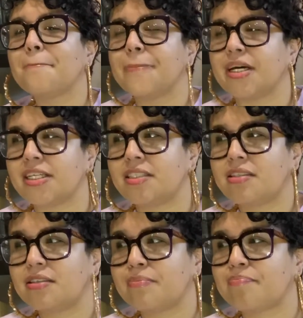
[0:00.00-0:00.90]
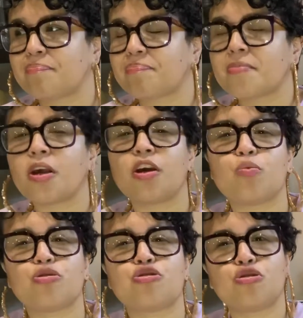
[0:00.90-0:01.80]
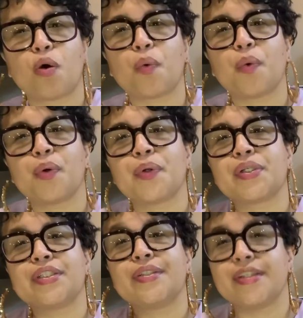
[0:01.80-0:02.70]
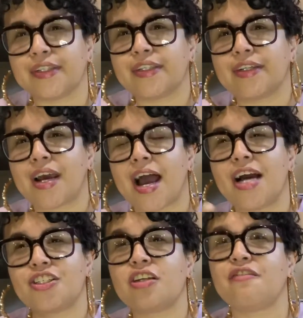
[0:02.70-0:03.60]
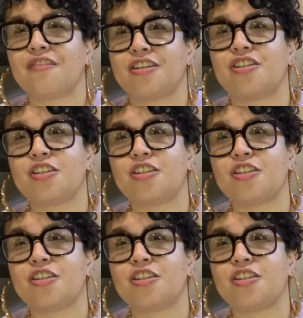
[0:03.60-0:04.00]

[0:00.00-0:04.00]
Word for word: But it was so good. I actually finished this